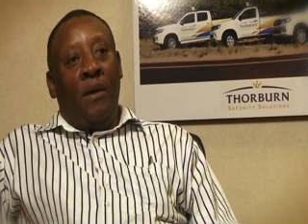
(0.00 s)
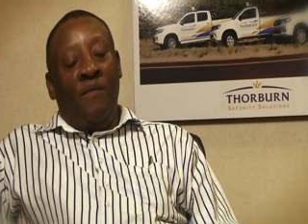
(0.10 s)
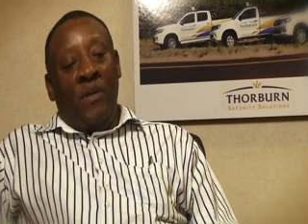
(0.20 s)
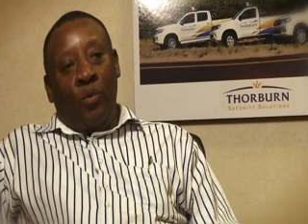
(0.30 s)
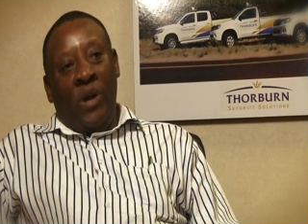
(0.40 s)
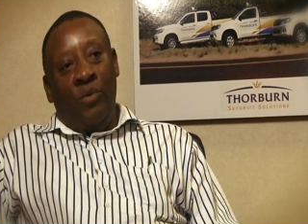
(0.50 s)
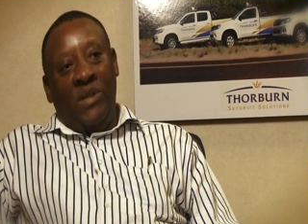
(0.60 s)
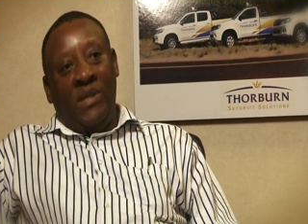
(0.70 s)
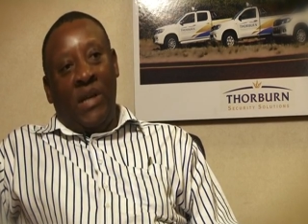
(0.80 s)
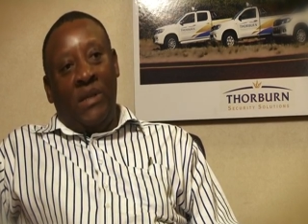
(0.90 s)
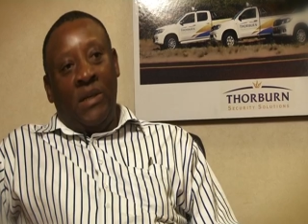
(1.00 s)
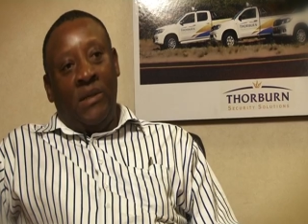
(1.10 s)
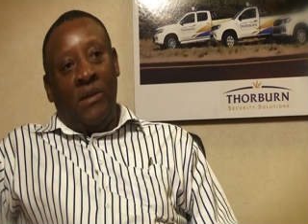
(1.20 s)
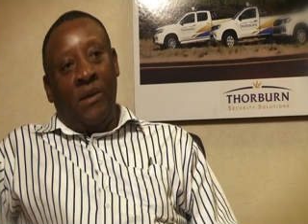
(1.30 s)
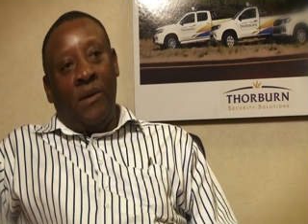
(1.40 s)
Even when we
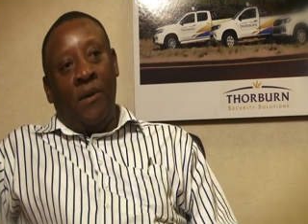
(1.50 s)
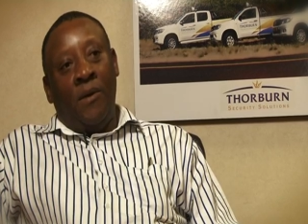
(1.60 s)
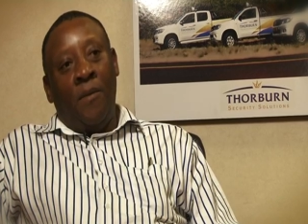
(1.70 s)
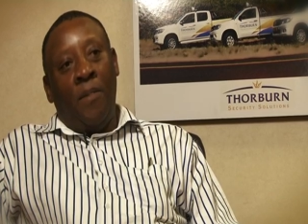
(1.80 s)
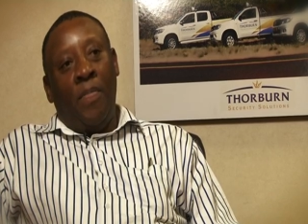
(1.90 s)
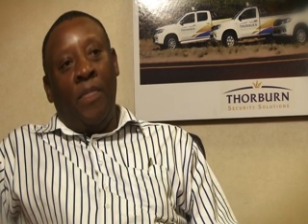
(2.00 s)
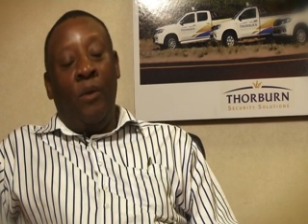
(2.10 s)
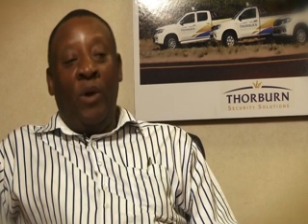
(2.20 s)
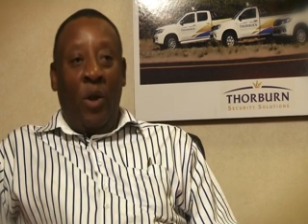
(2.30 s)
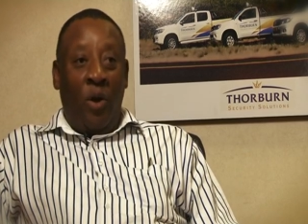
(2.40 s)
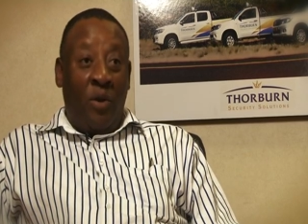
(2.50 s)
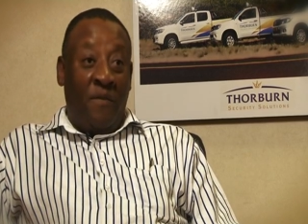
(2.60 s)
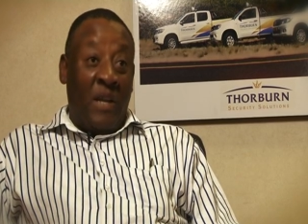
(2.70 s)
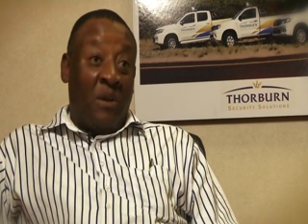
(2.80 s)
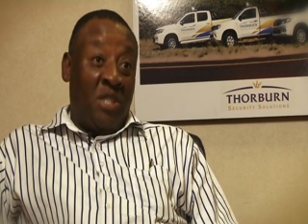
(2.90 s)
started, uh, there were a lot
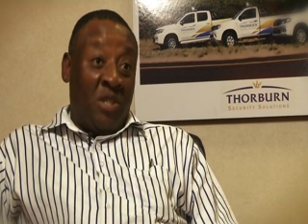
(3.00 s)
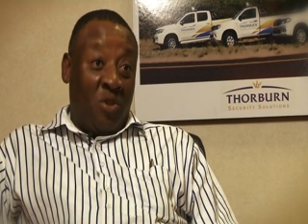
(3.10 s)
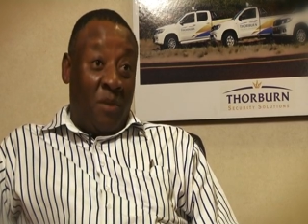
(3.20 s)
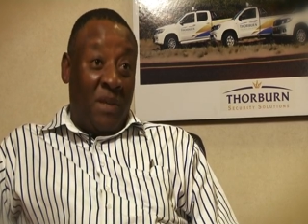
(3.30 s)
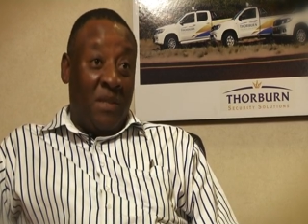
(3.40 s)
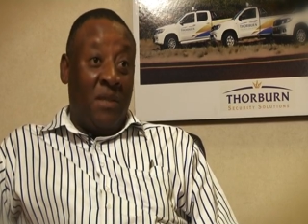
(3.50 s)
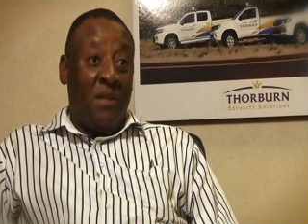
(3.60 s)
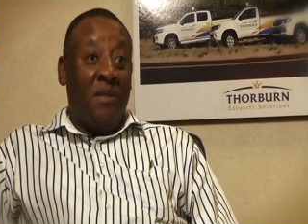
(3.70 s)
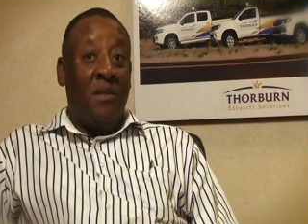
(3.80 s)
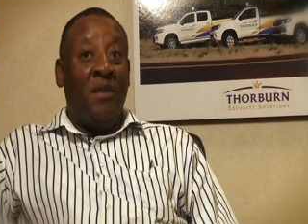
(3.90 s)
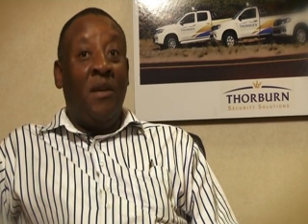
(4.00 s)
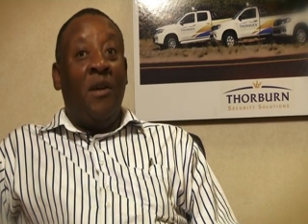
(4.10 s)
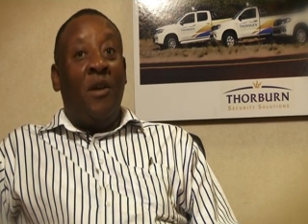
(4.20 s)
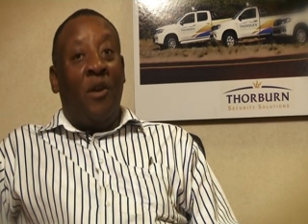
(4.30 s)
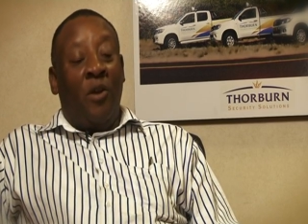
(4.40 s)
of doubting Thomases.
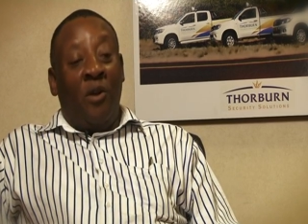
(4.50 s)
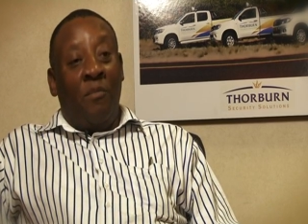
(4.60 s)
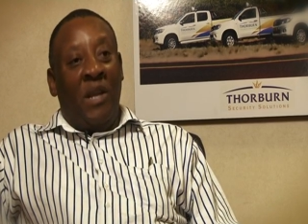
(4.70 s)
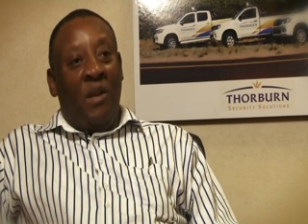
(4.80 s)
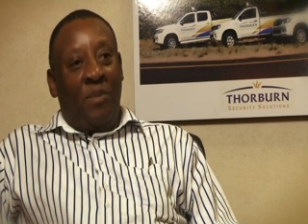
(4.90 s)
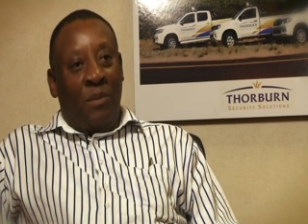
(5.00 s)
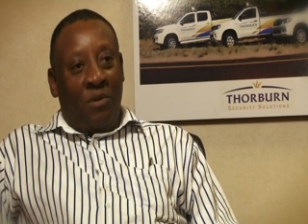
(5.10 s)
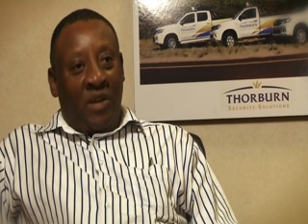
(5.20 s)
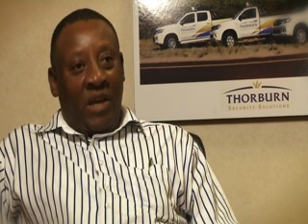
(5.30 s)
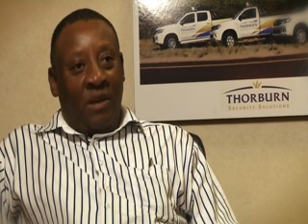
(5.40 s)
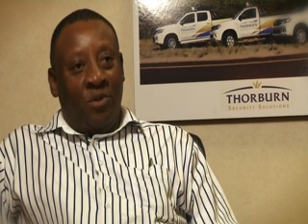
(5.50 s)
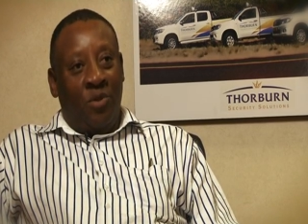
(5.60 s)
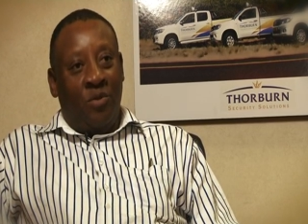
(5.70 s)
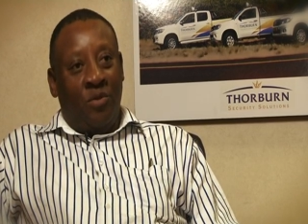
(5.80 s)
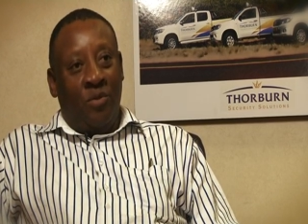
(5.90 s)
Not many people came
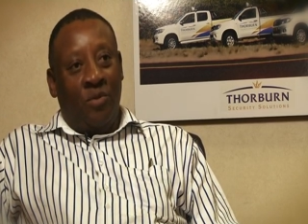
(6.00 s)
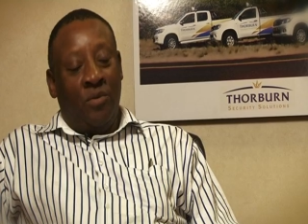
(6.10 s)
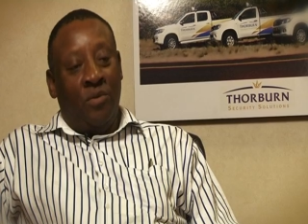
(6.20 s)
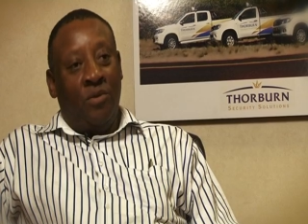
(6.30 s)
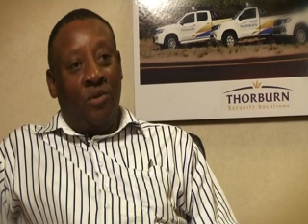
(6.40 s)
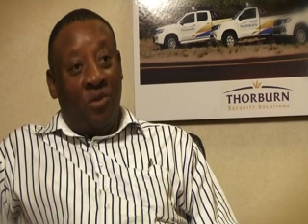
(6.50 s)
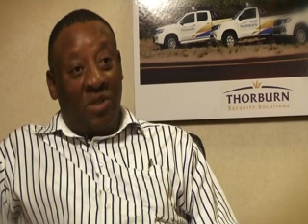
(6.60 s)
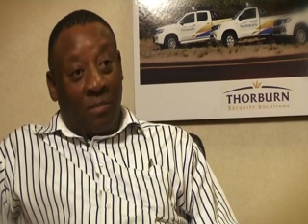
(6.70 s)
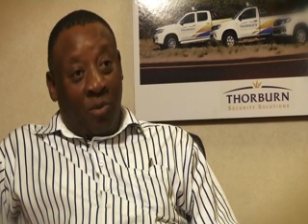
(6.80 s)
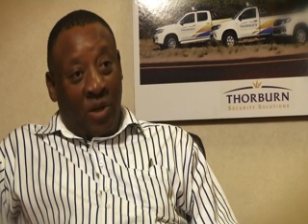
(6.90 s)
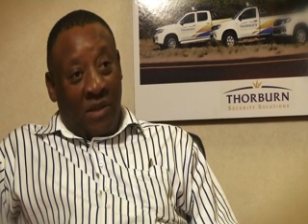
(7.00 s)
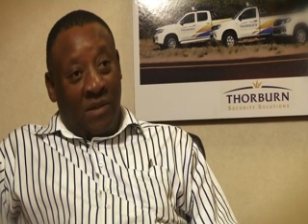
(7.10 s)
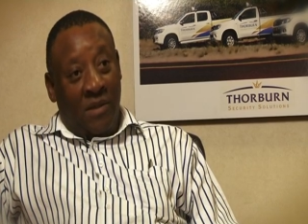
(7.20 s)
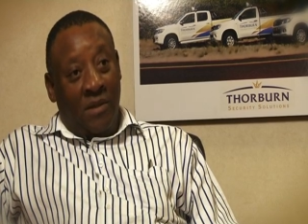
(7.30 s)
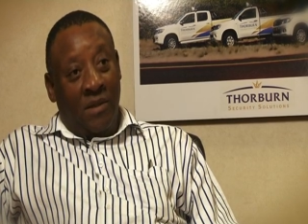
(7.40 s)
to, to support us.